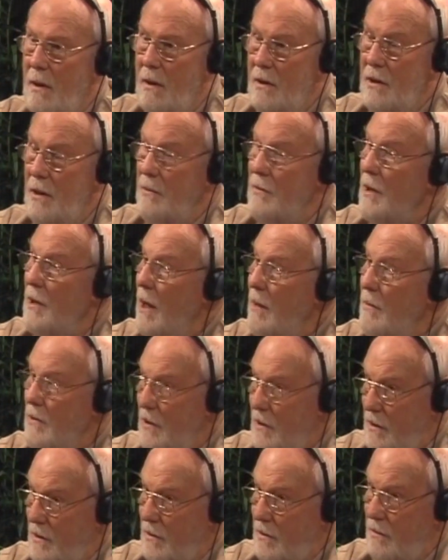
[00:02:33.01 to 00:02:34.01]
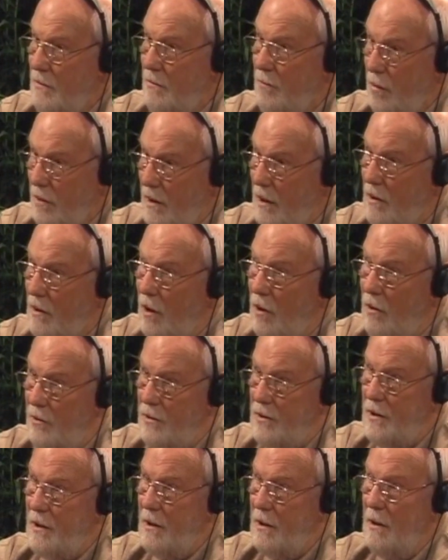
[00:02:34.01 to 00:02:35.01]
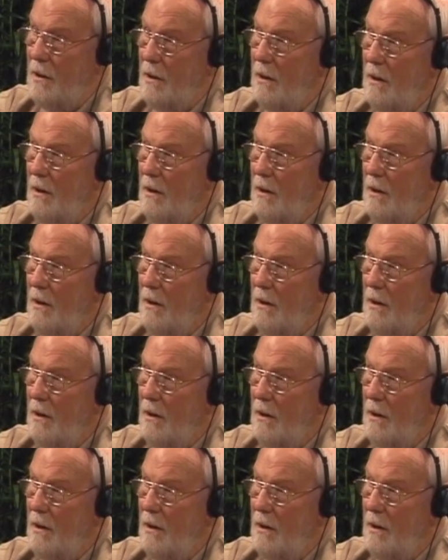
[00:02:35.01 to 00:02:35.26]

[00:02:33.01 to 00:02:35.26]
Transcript: Sometimes it's pretty close